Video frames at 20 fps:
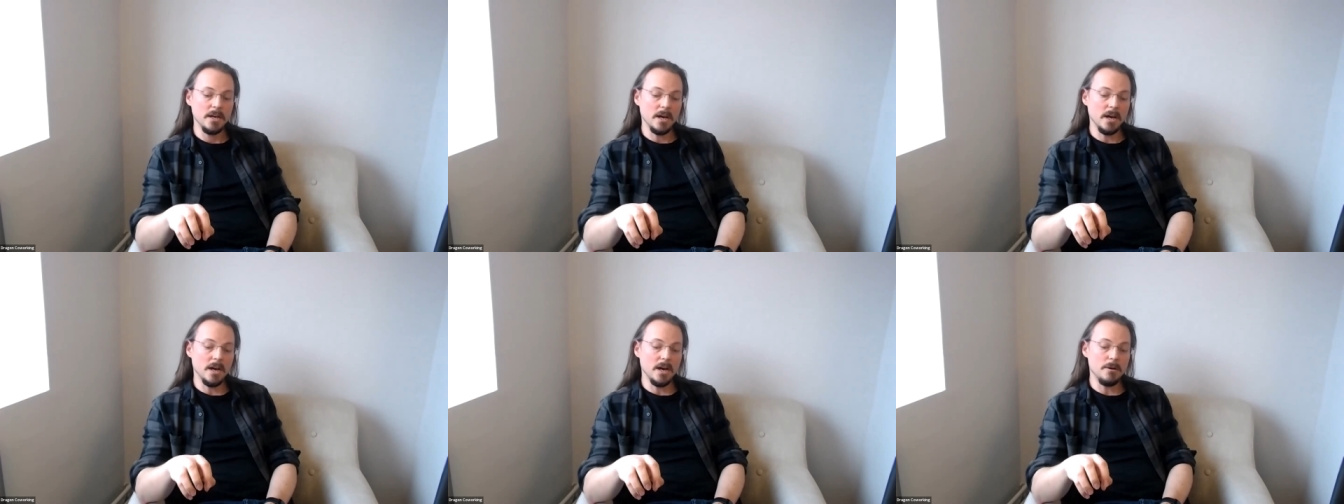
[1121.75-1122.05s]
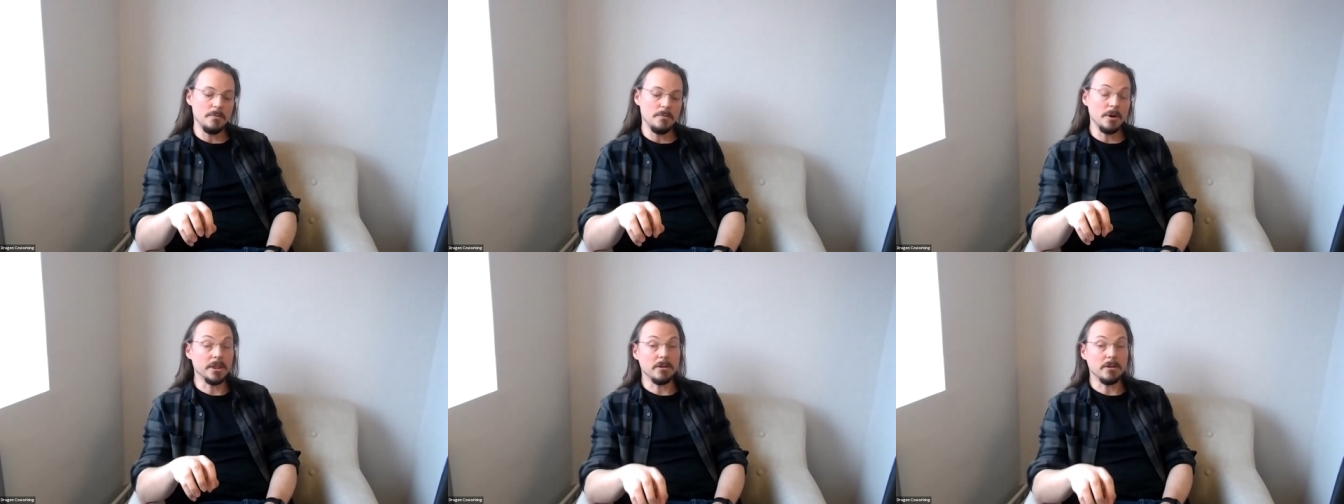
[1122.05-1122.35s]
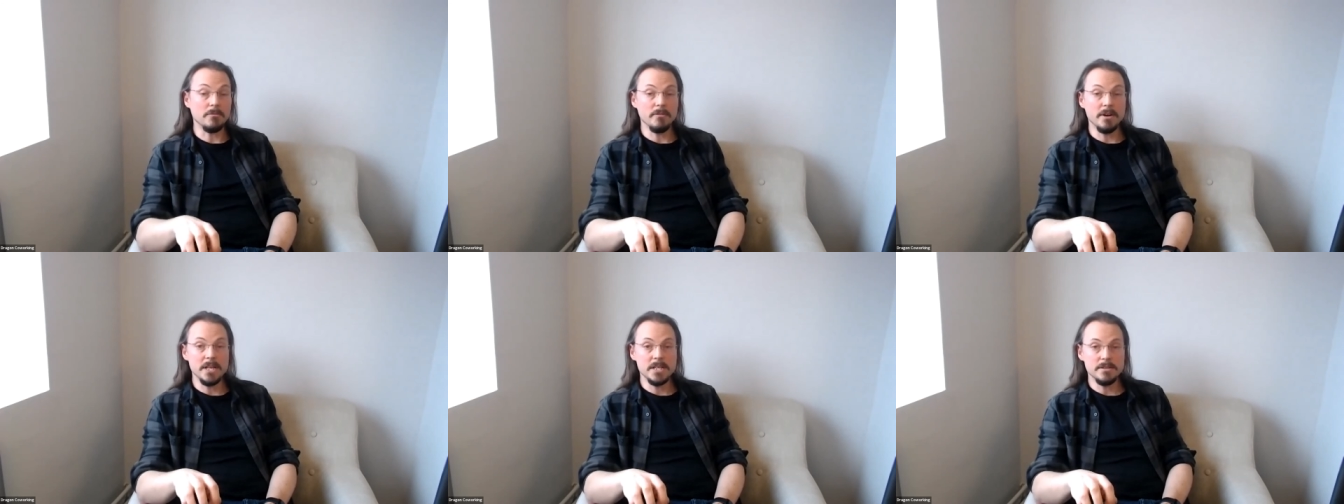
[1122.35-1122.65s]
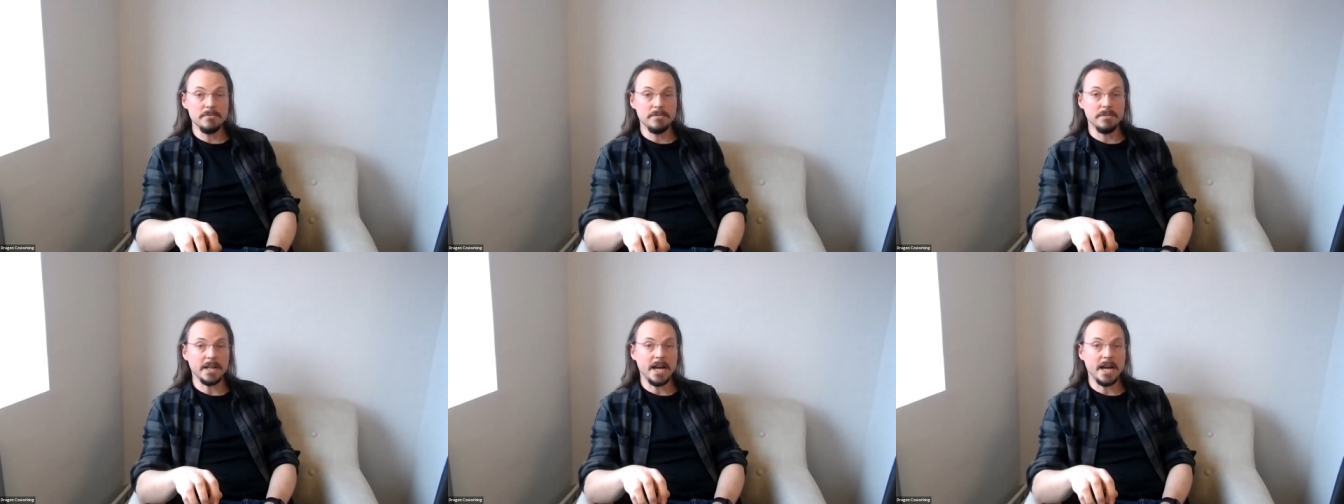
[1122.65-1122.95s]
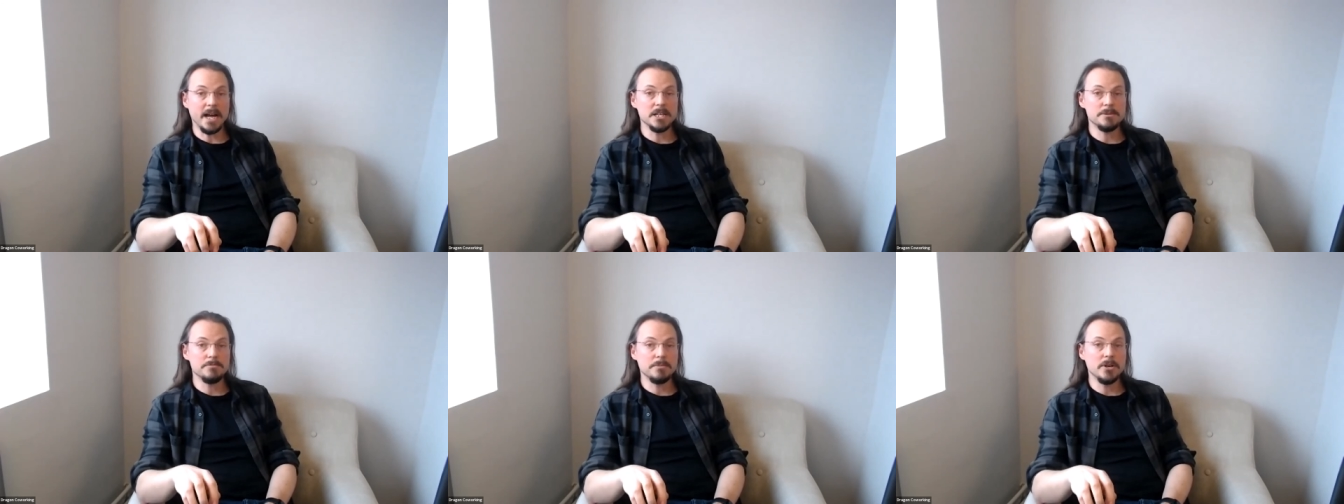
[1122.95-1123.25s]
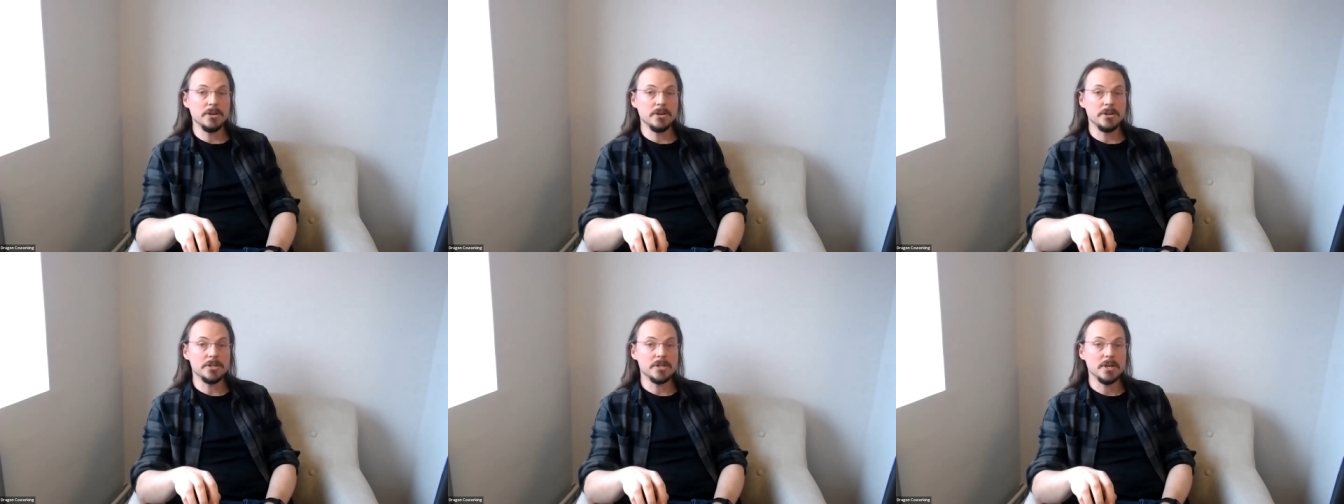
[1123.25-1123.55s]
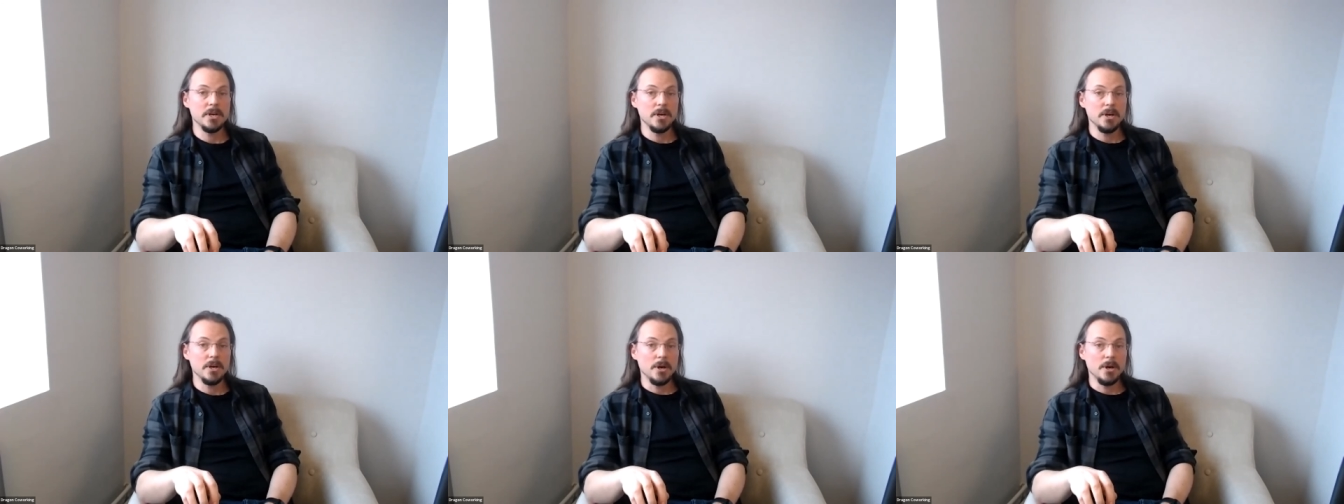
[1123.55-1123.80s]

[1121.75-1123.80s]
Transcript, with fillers: and the reason for that is because